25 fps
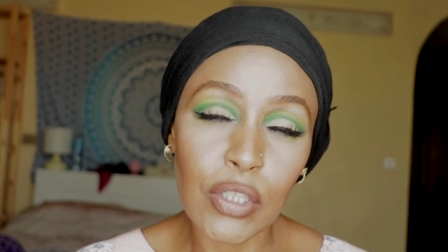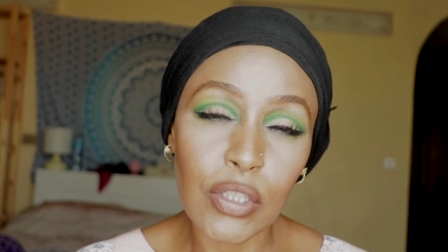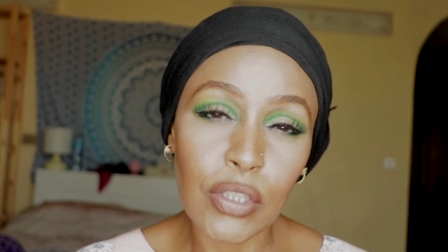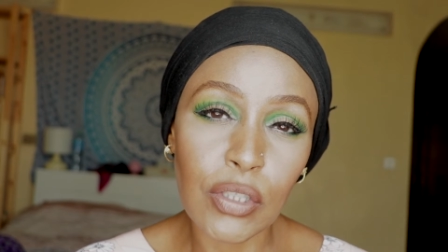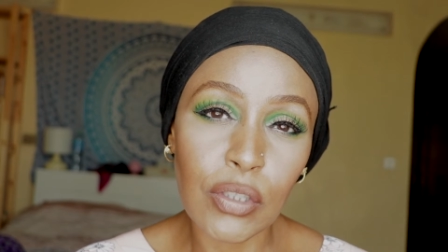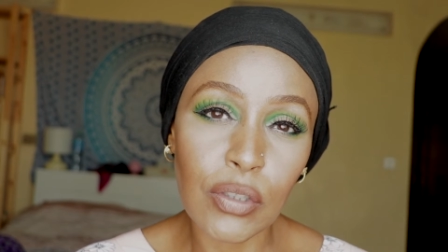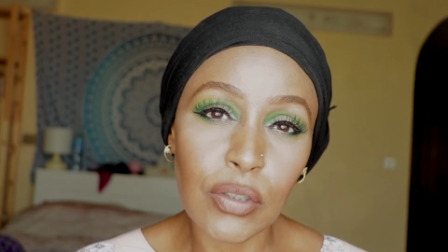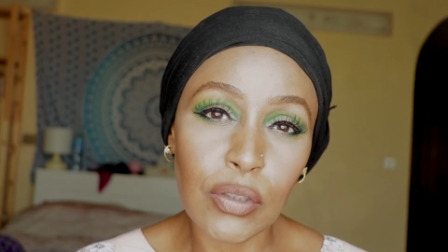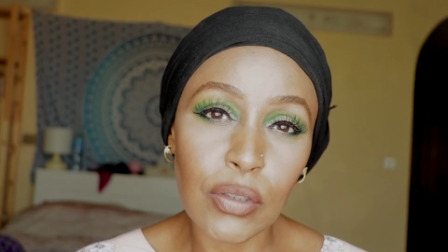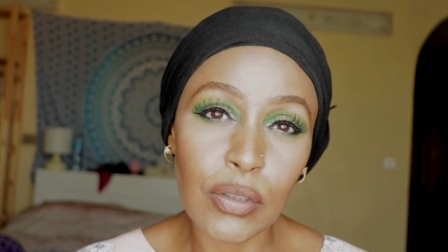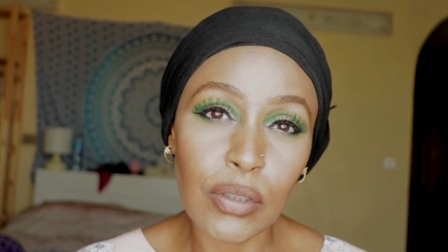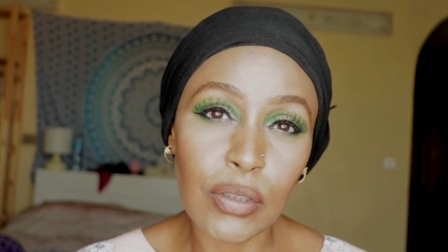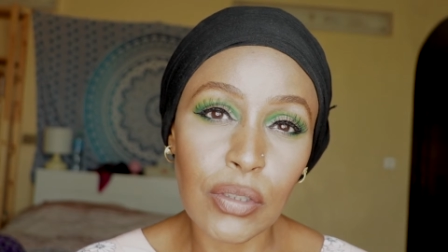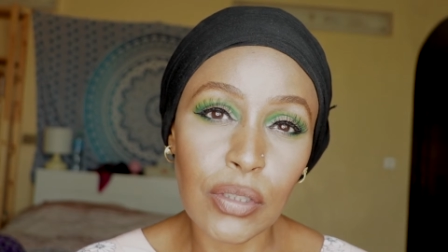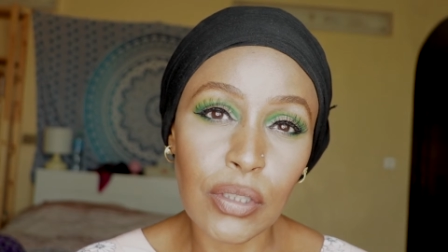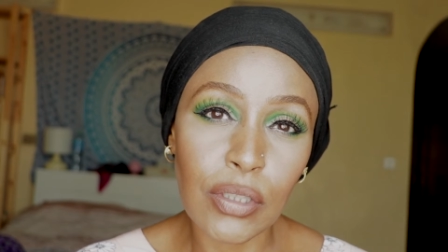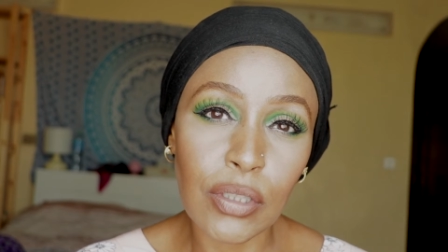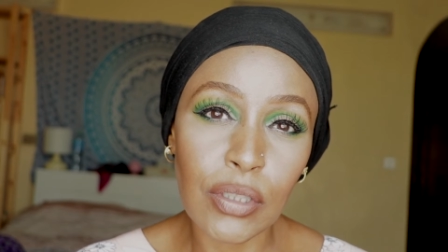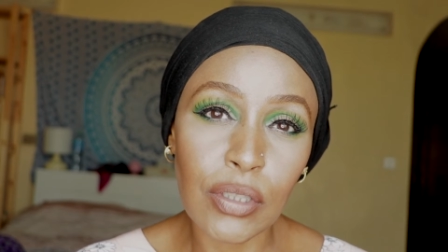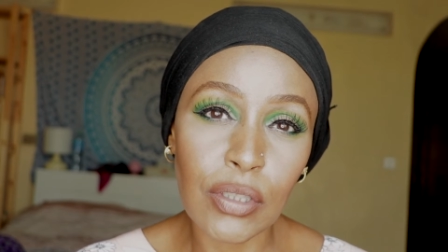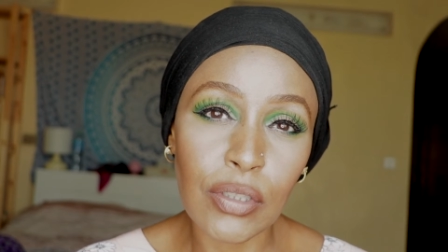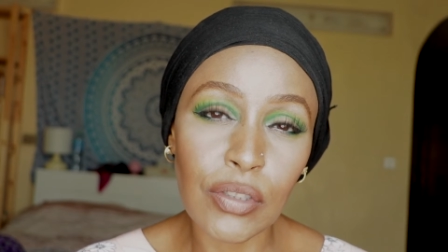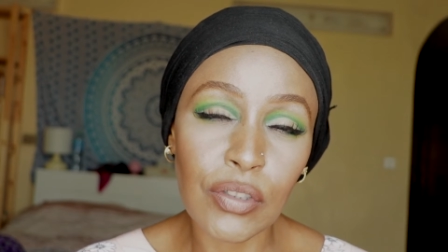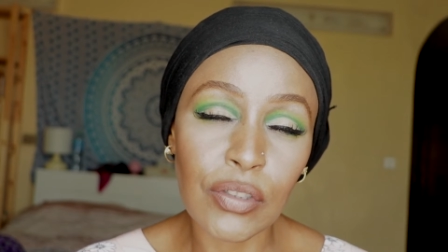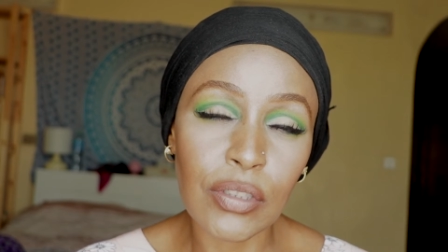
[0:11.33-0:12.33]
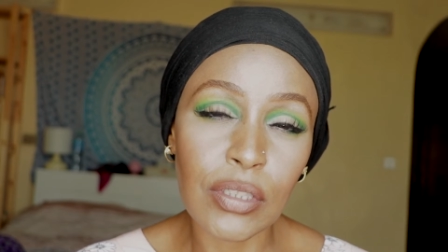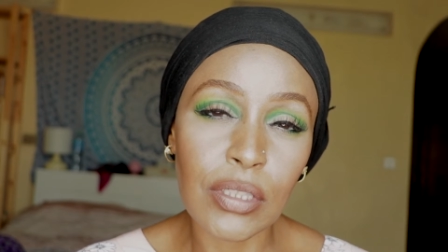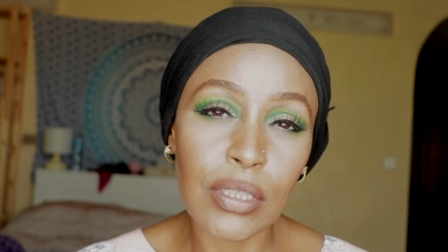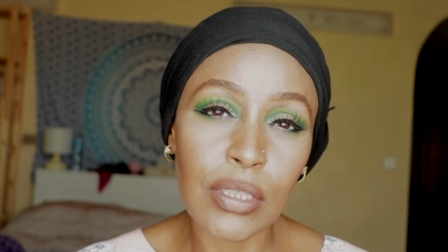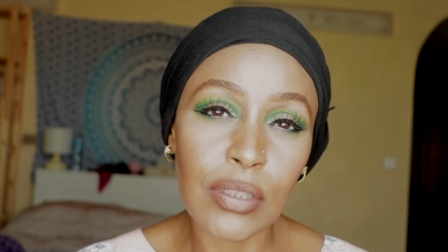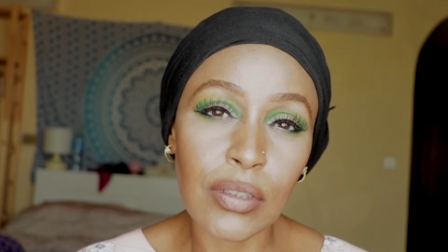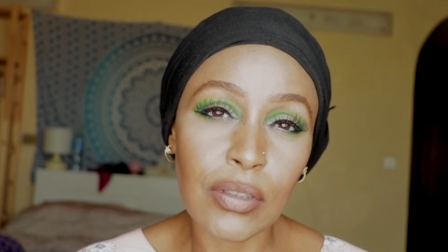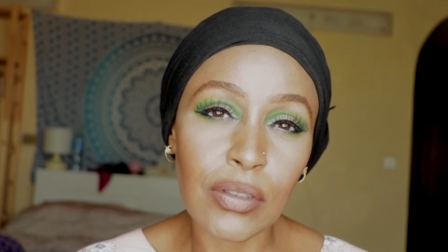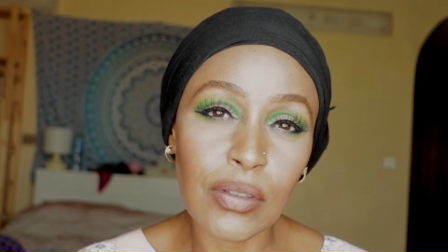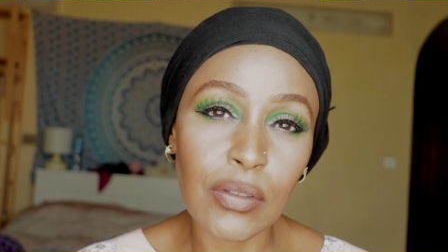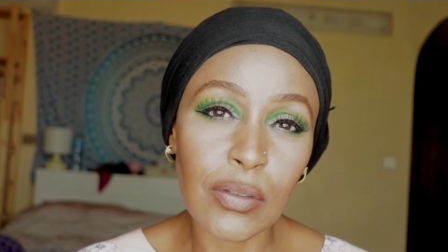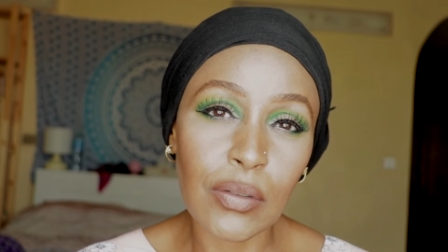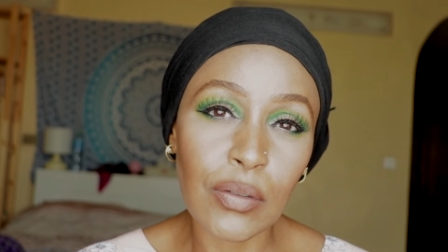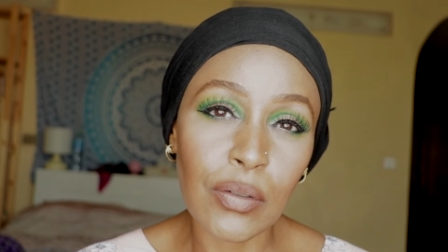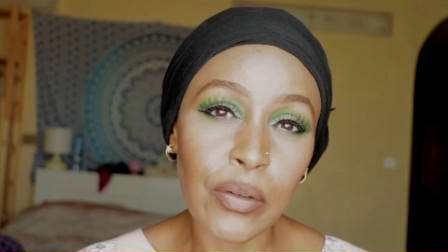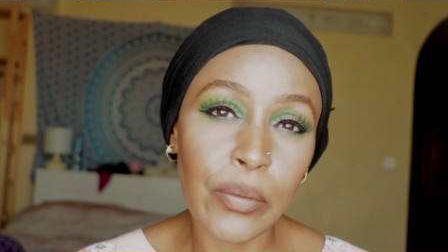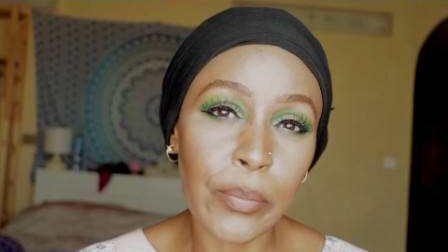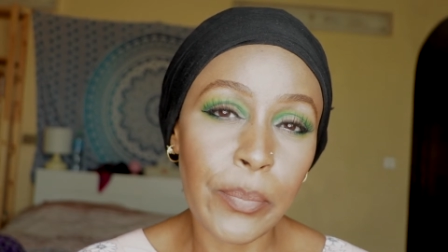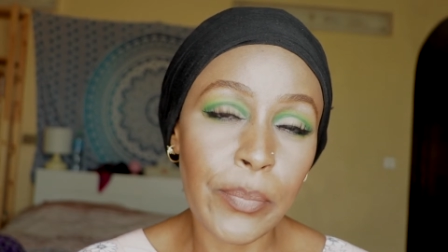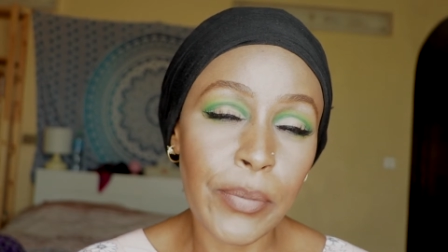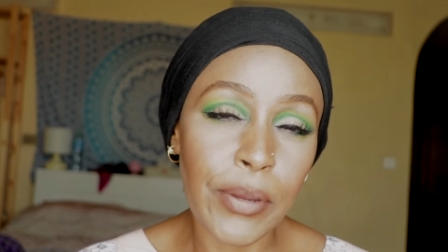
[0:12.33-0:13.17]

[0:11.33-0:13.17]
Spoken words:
She's a good girl. She listens to her